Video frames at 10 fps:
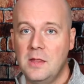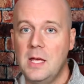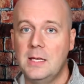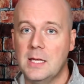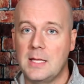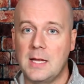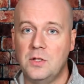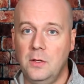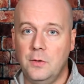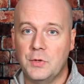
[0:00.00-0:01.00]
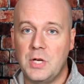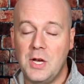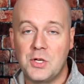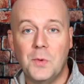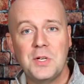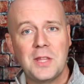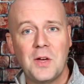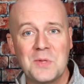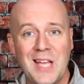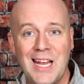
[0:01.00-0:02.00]
they did that little change there, which I
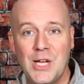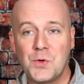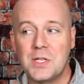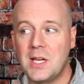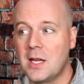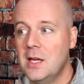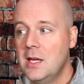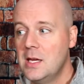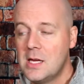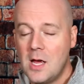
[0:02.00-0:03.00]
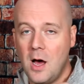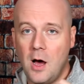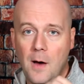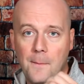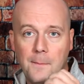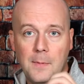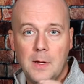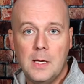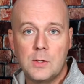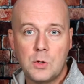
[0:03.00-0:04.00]
thought was kind of interesting. Um,
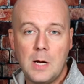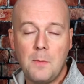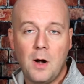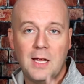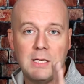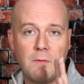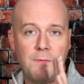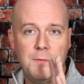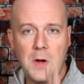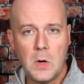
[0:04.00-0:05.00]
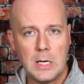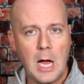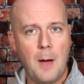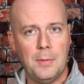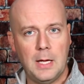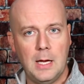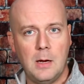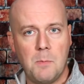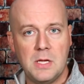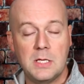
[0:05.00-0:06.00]
trademark is a very
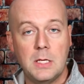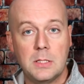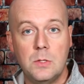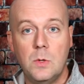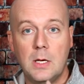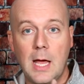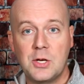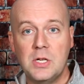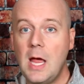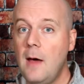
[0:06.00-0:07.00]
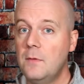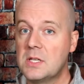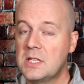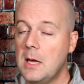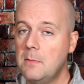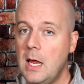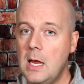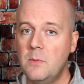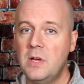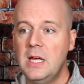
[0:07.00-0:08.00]
complicated business. You can actually have the same
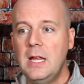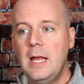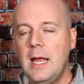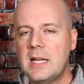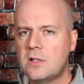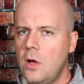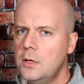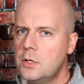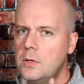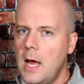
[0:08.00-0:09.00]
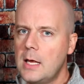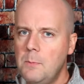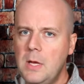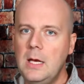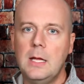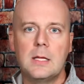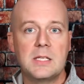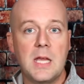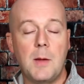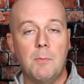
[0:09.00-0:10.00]
name as long as you're not competing in the
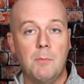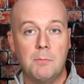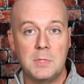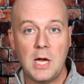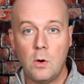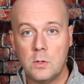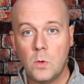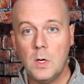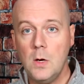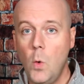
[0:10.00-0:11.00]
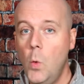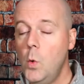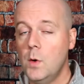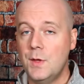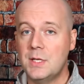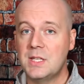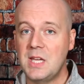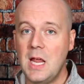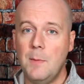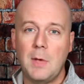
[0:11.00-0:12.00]
same territory or the
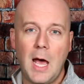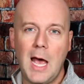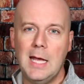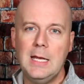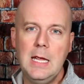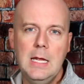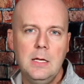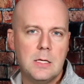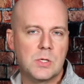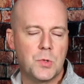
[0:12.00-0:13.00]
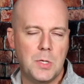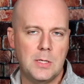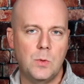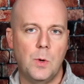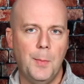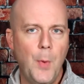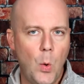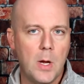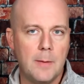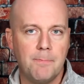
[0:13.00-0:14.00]
same kind of industry to a
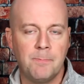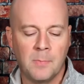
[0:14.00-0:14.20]
point.